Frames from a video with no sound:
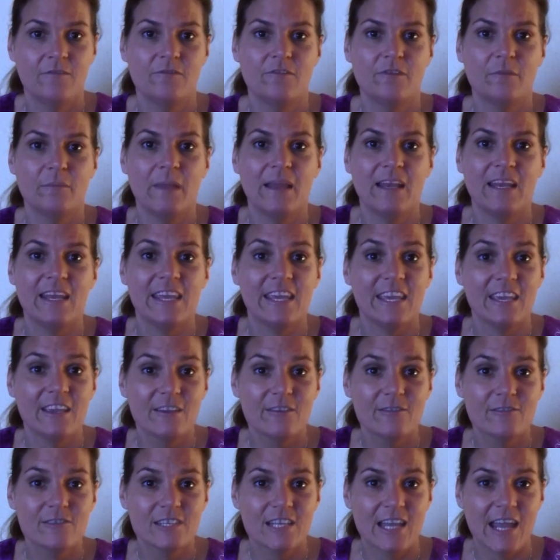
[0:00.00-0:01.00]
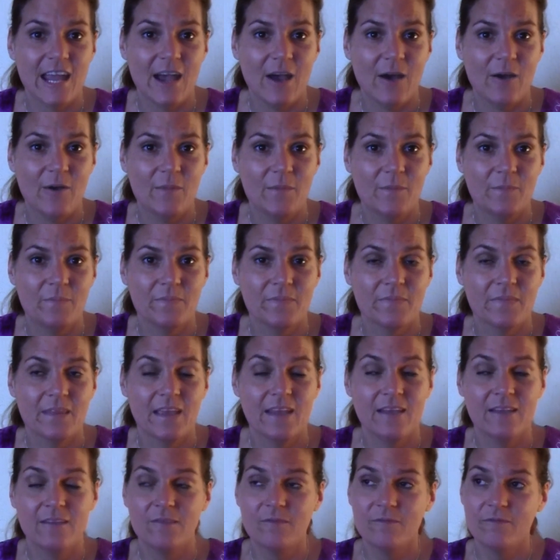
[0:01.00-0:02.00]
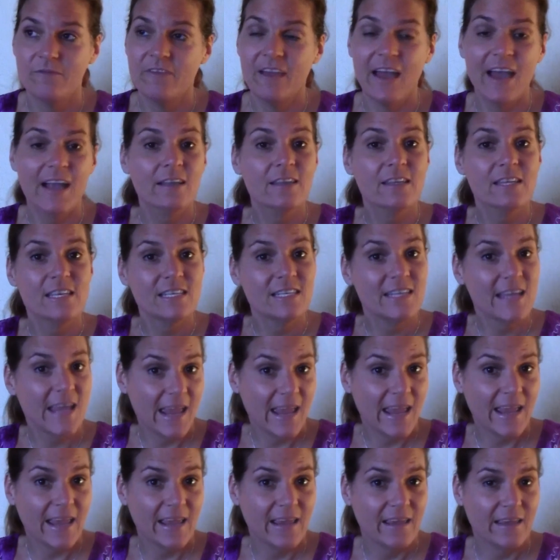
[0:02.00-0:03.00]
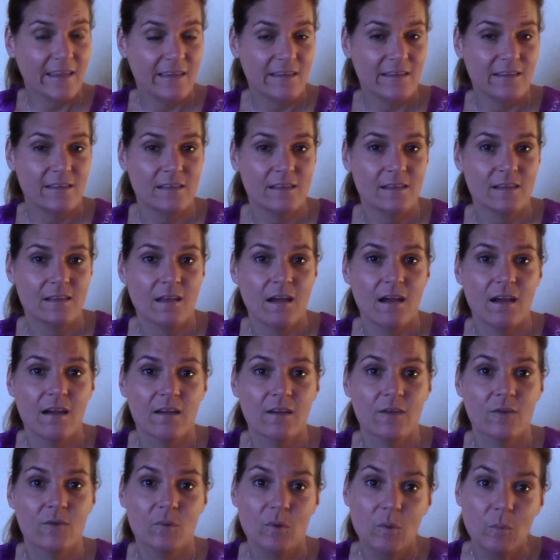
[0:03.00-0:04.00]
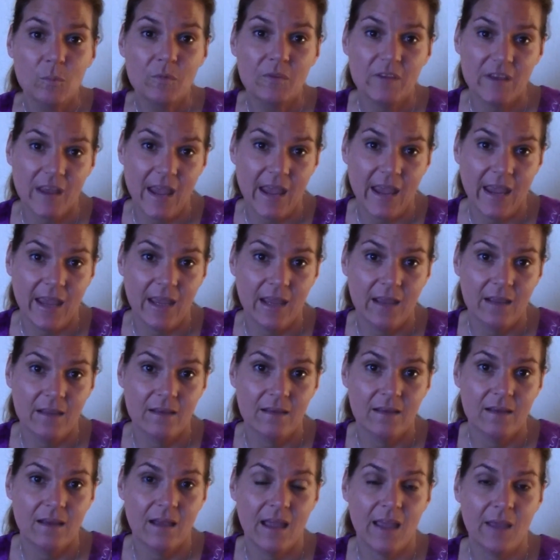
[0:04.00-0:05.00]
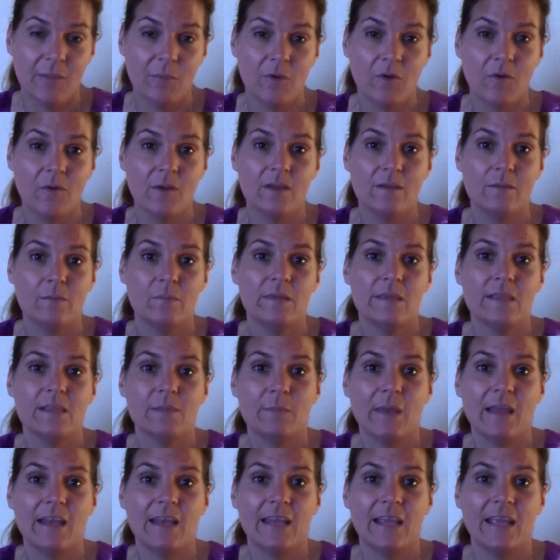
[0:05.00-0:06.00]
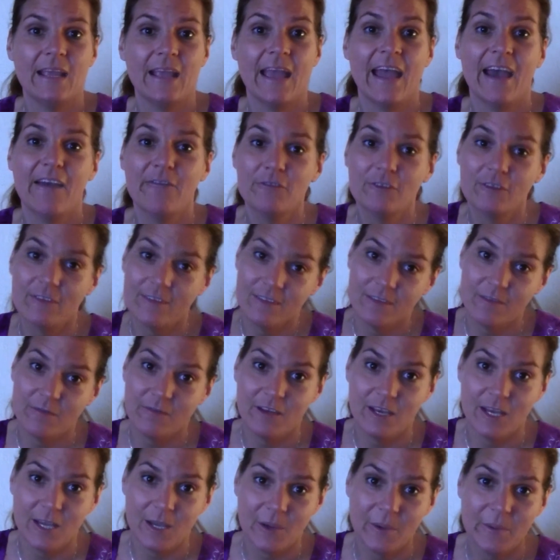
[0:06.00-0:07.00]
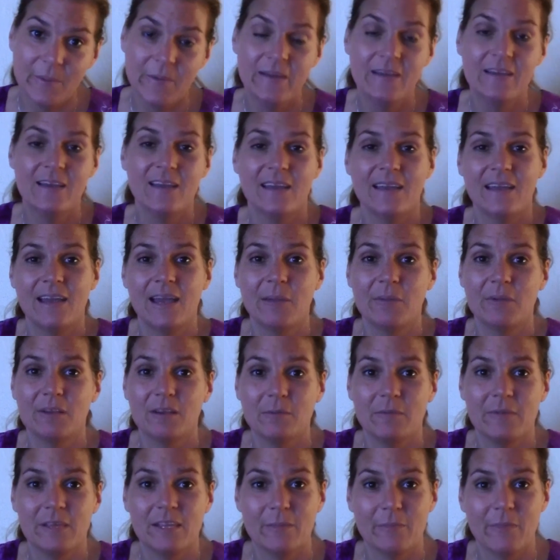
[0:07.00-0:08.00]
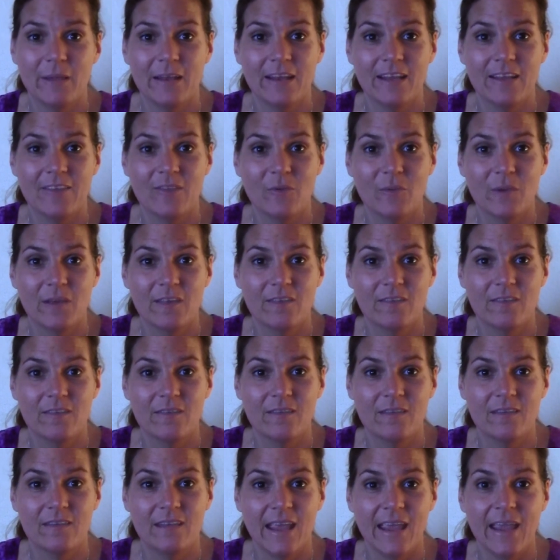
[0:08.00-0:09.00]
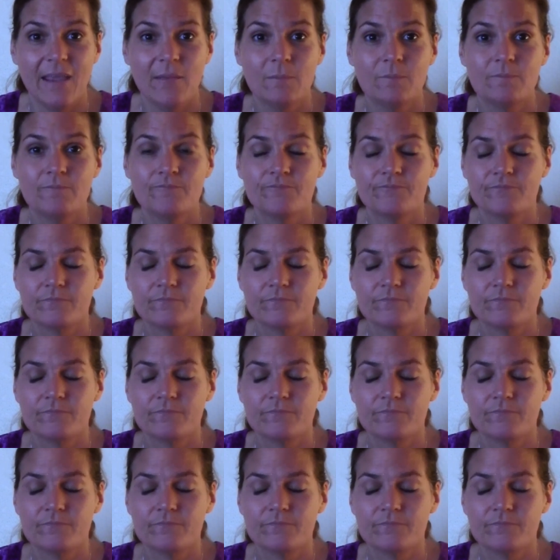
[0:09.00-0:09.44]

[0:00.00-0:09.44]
for many years now. And in fact, today is our group day. I'm going to be spending, after this video, I'm going to be spending the rest of the day